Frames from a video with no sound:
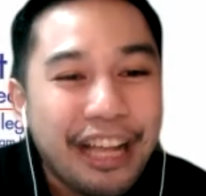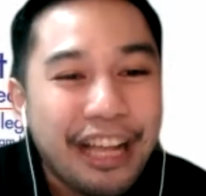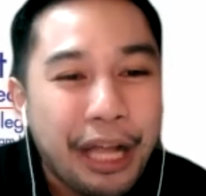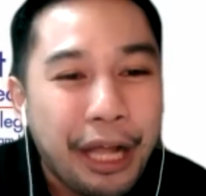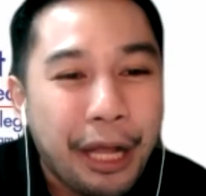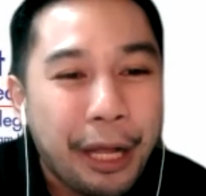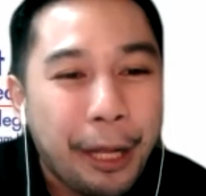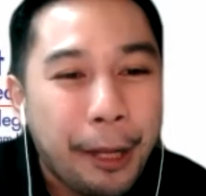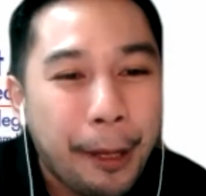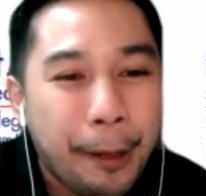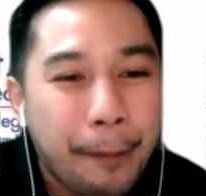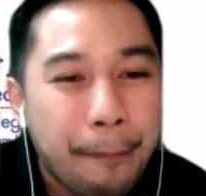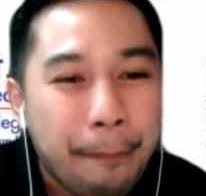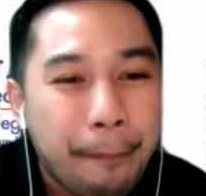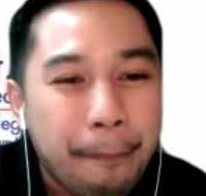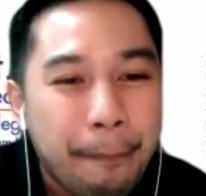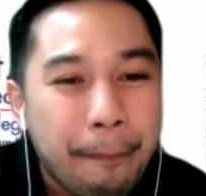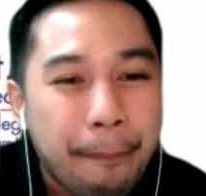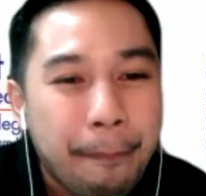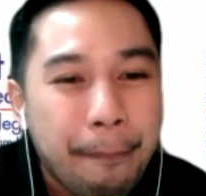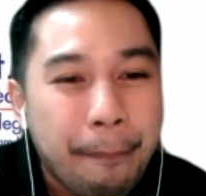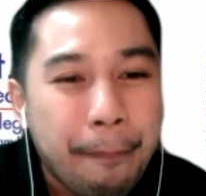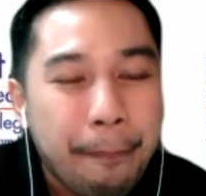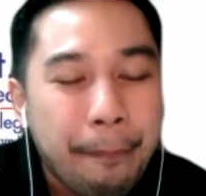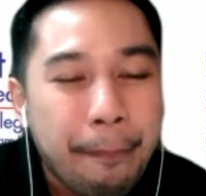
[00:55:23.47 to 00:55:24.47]
Uh,
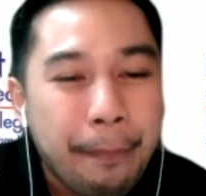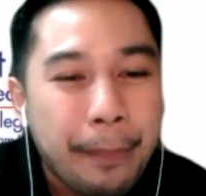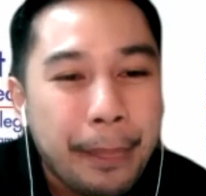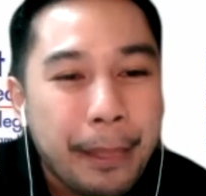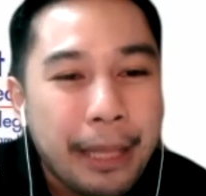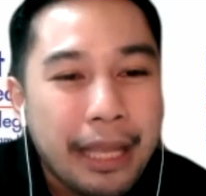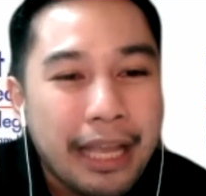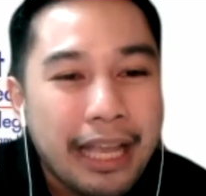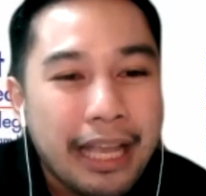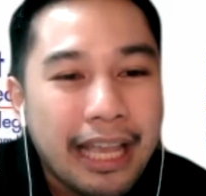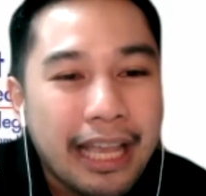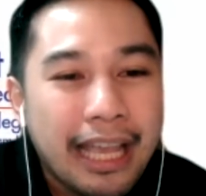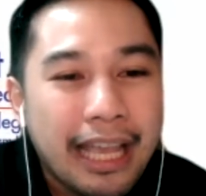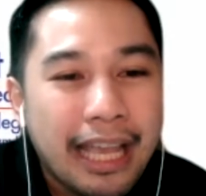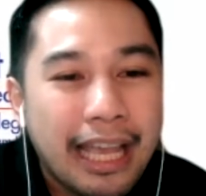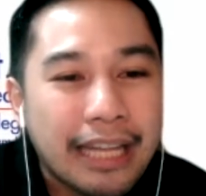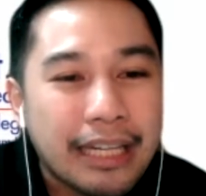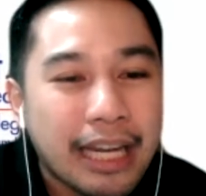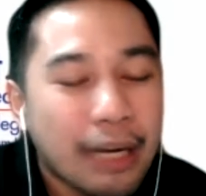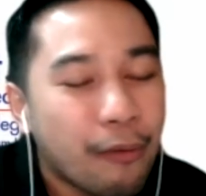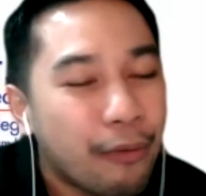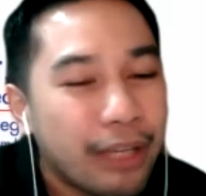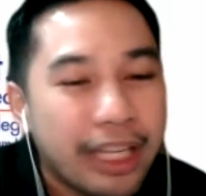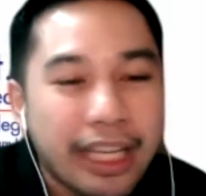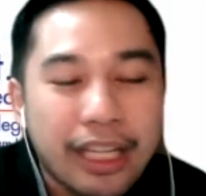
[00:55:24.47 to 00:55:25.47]
and
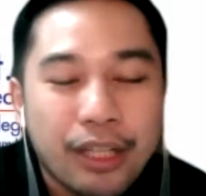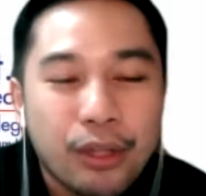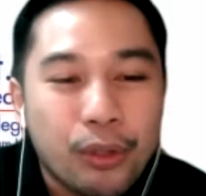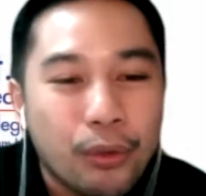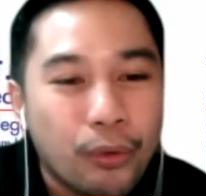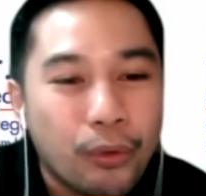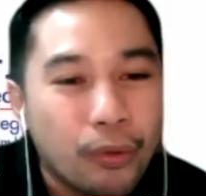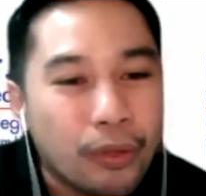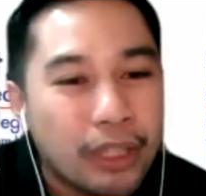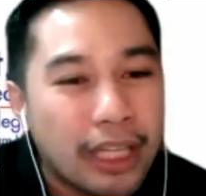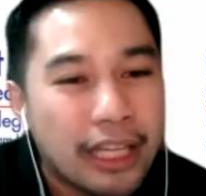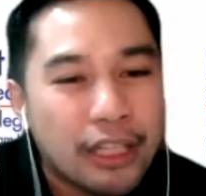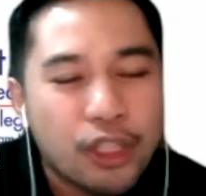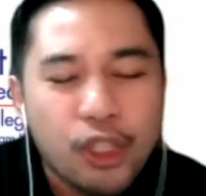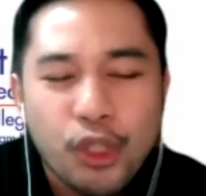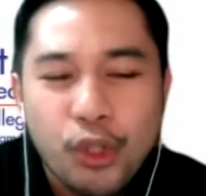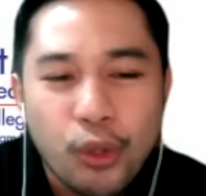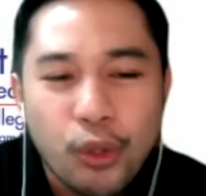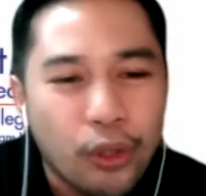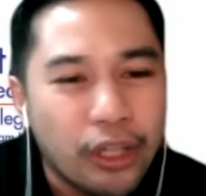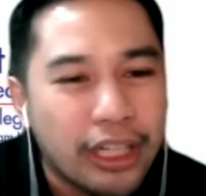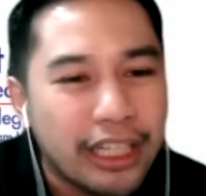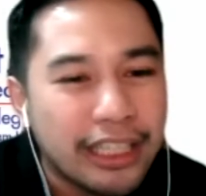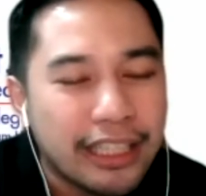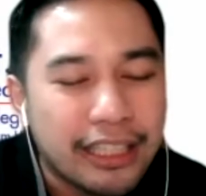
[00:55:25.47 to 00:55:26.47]
then we can do that,
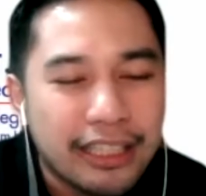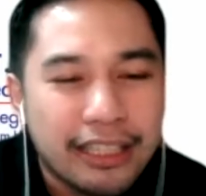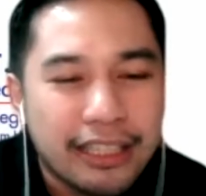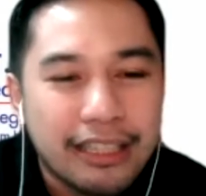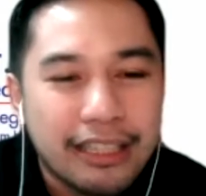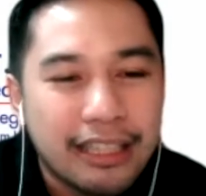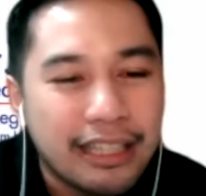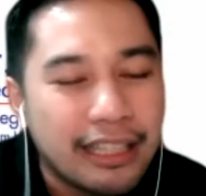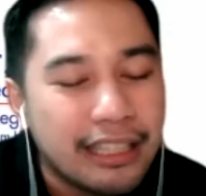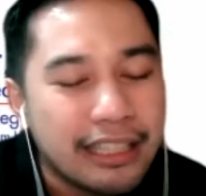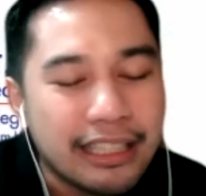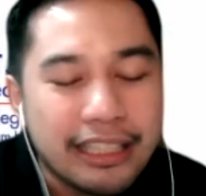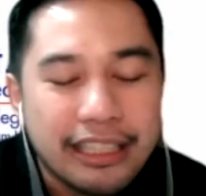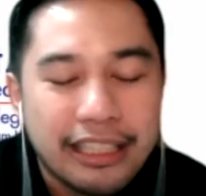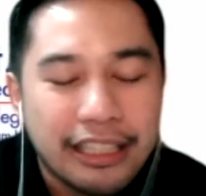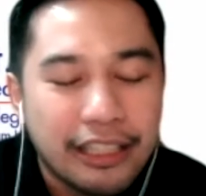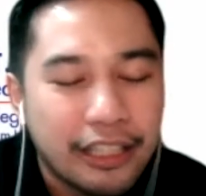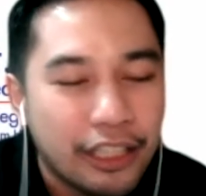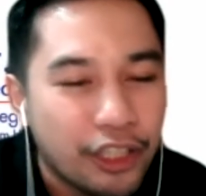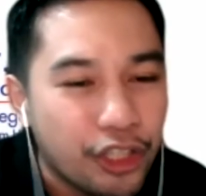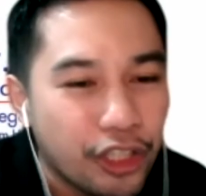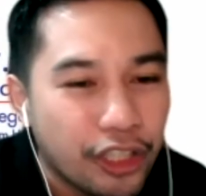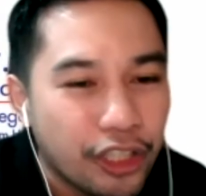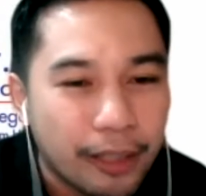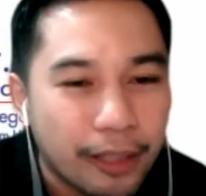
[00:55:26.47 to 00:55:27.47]
sure, in the, in the
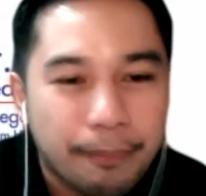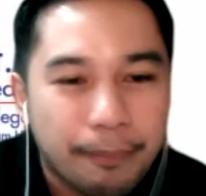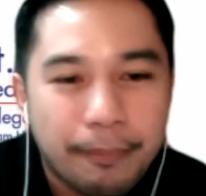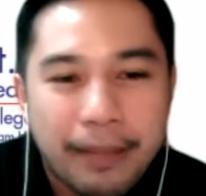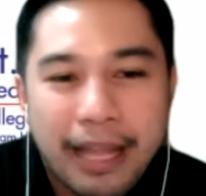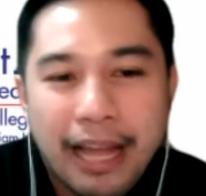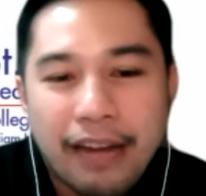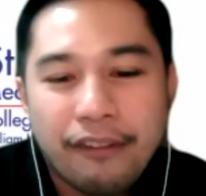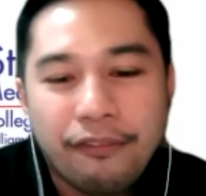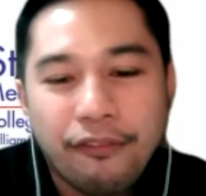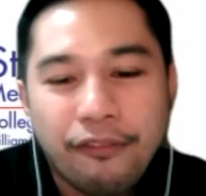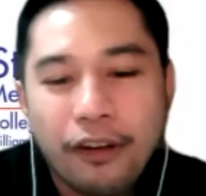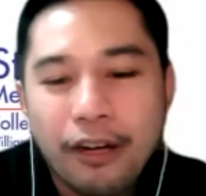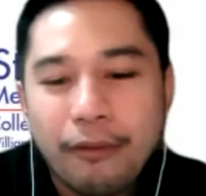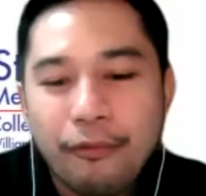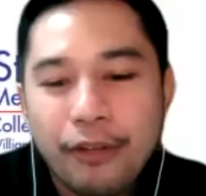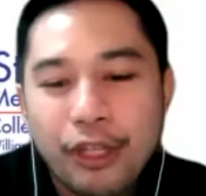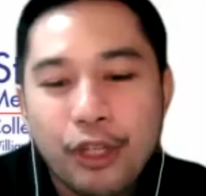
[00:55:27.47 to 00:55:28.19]
digital platform.